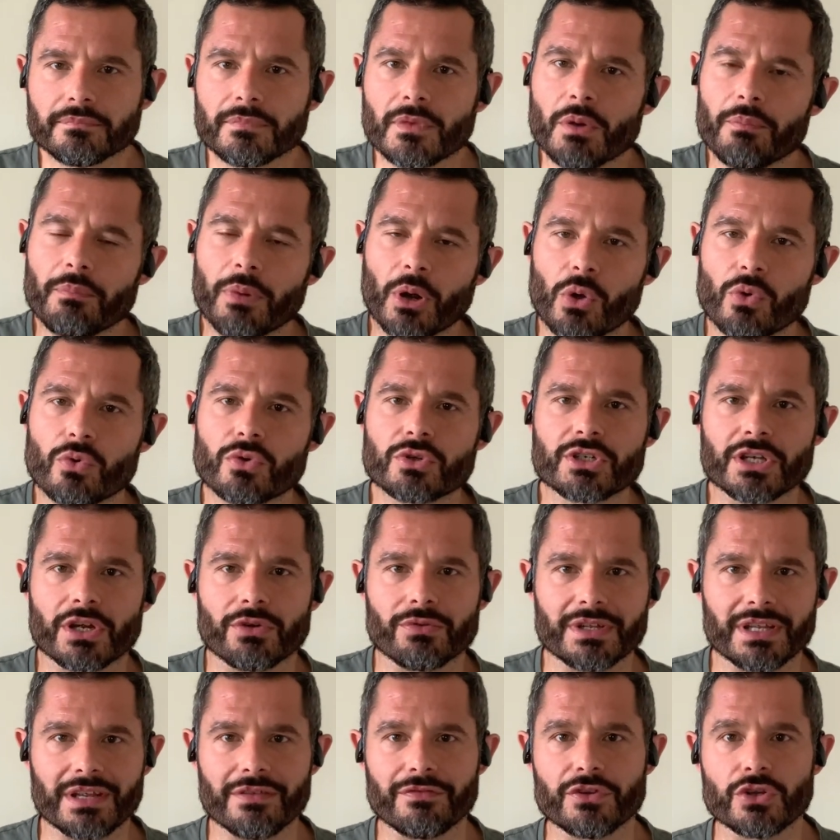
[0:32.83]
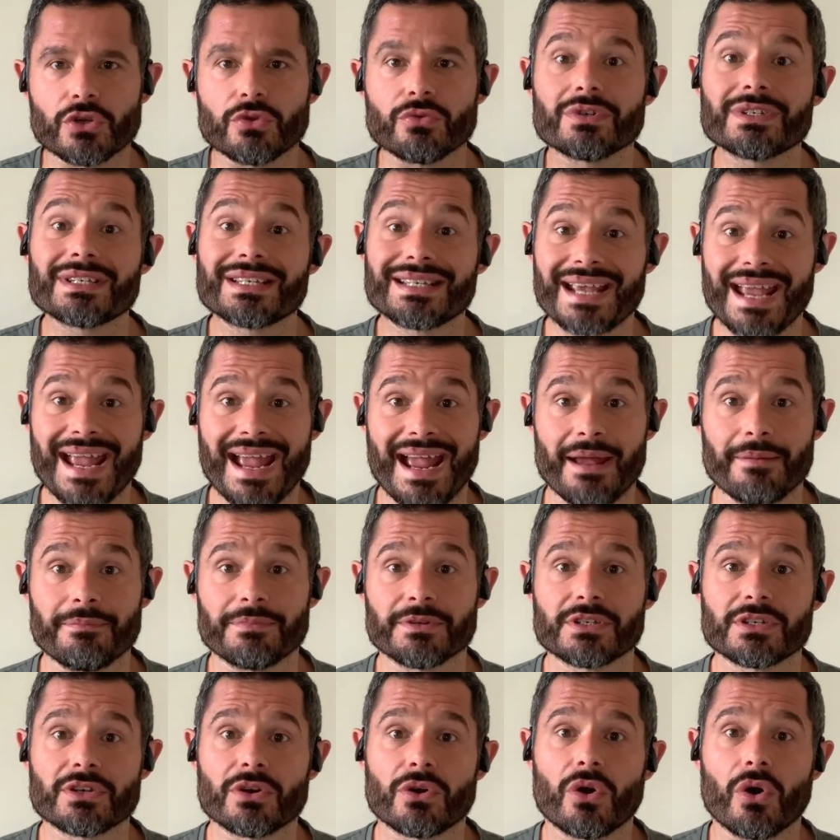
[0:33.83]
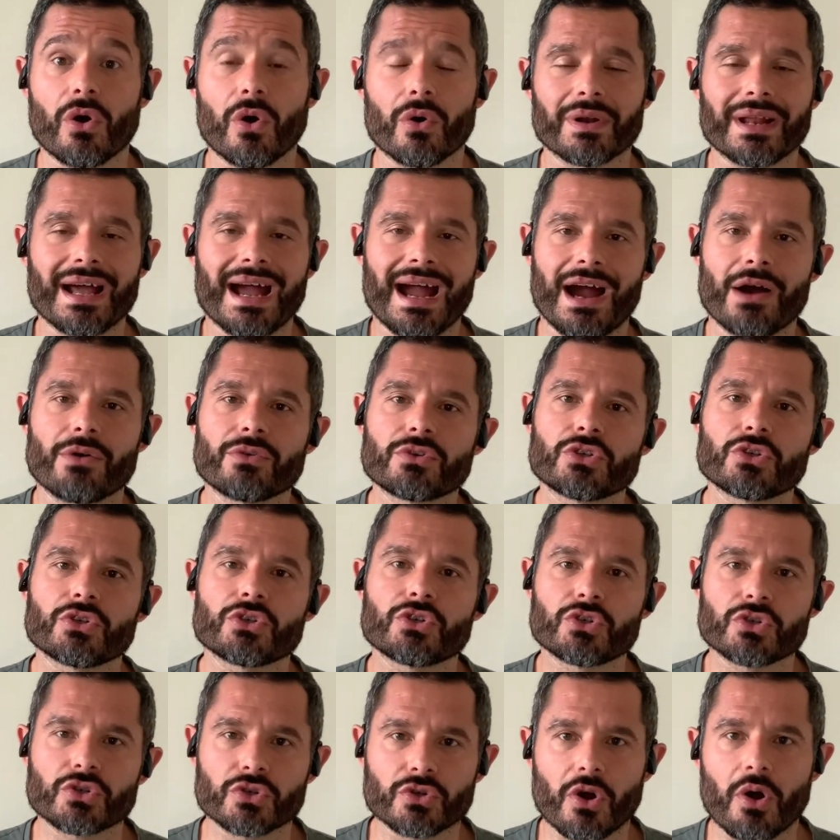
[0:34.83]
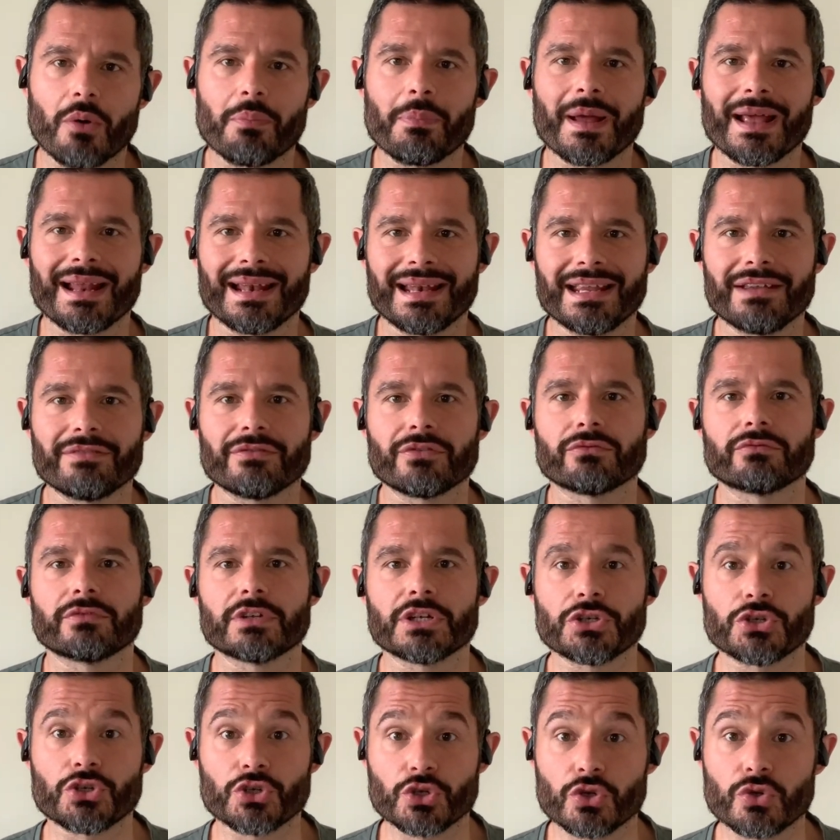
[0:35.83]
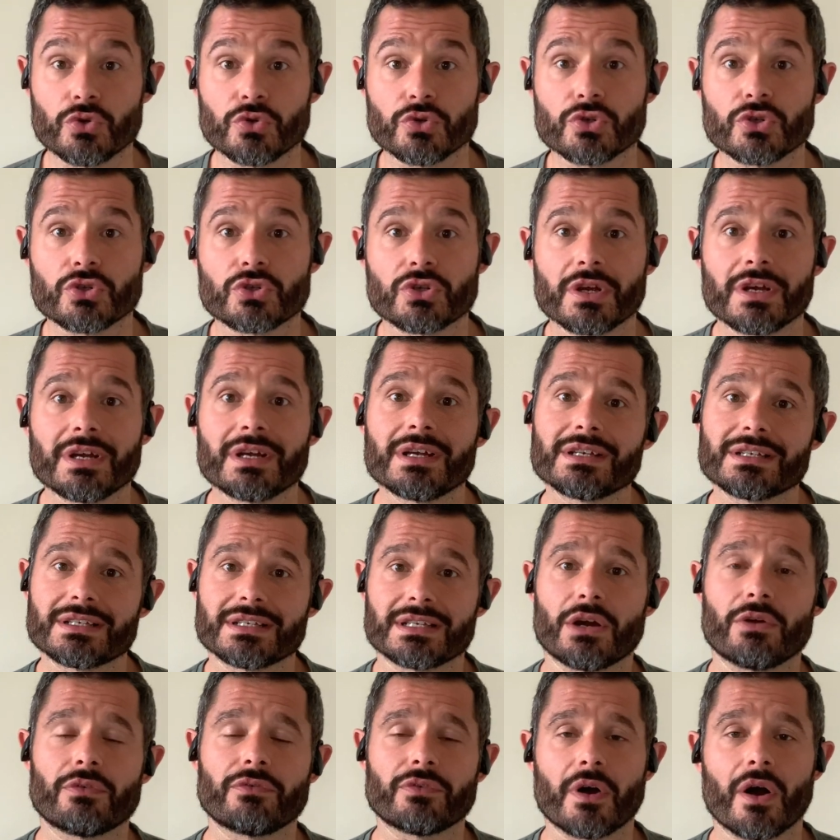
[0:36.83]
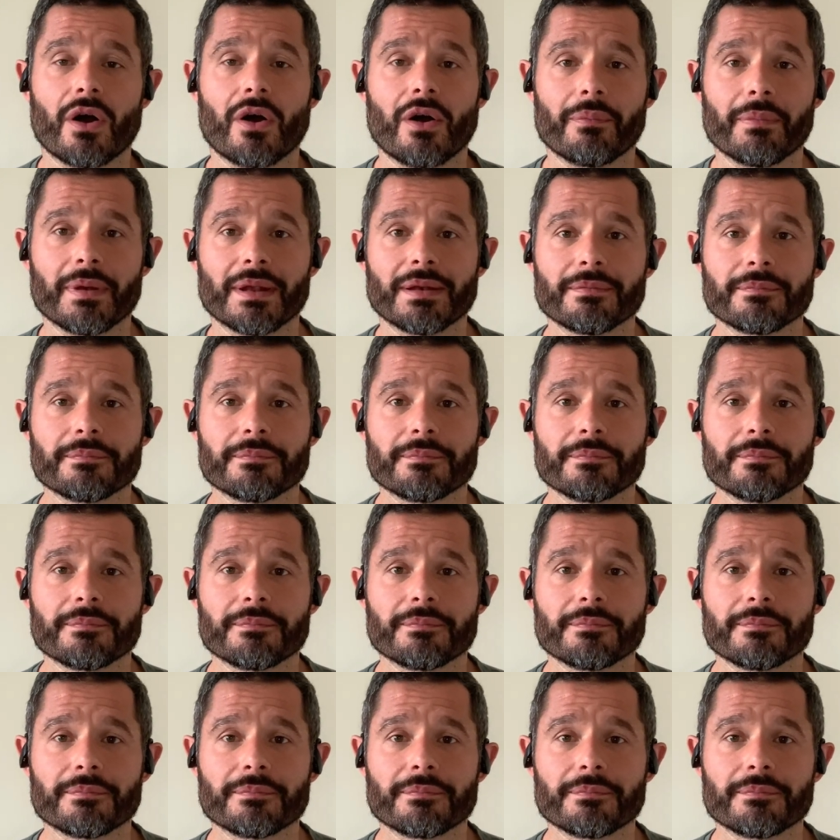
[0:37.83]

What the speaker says: but also give you tips on how to stop and even reduce self-harming.